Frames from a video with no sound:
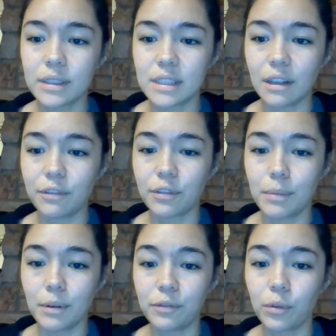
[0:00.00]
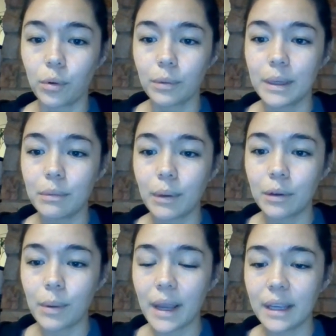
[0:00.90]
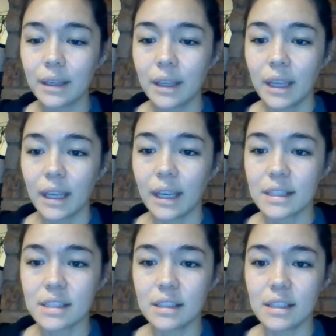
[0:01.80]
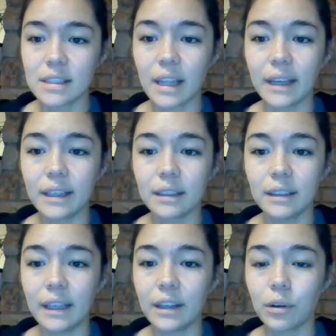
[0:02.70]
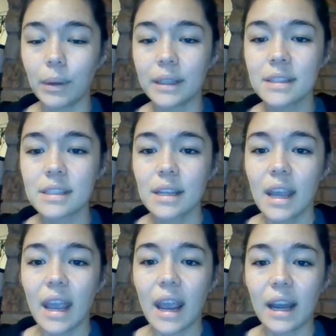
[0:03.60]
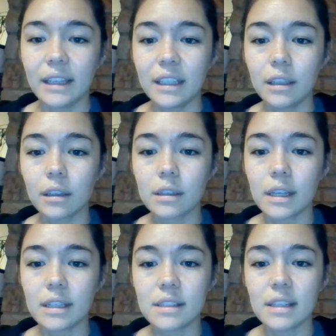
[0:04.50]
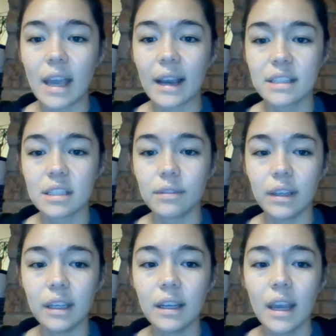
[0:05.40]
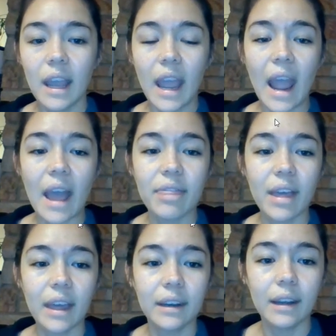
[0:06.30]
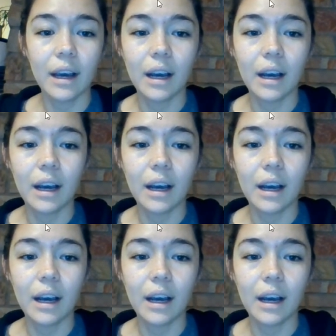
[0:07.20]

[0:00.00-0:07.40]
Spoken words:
stuff from before we went away. It's these like later ones. And here is the activity. And then